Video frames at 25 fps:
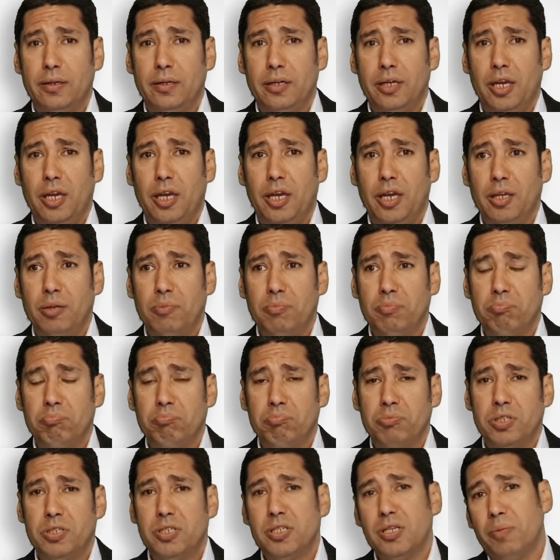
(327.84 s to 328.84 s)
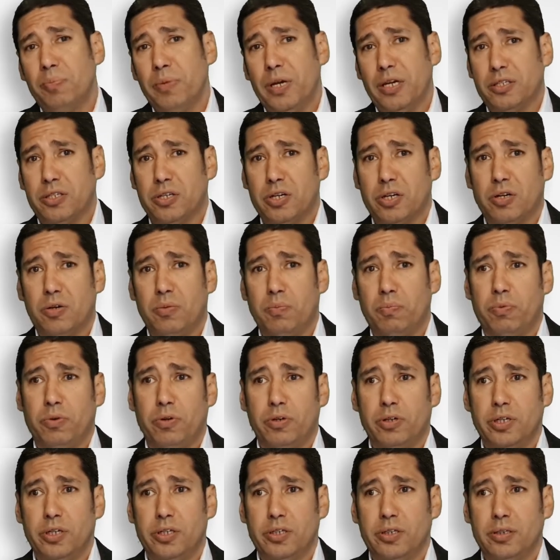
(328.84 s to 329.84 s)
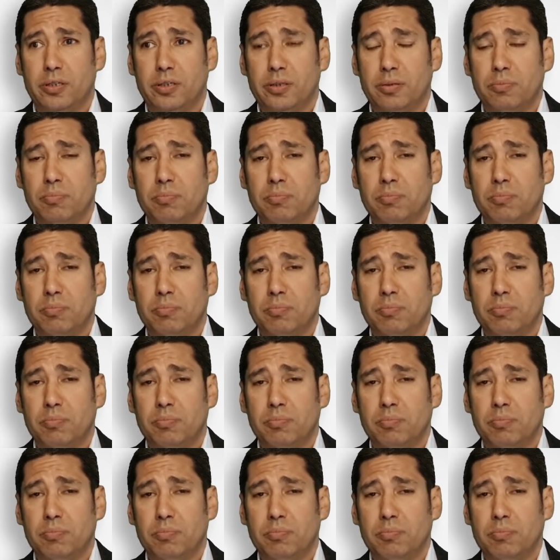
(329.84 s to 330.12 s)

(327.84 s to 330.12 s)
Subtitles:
and some extra components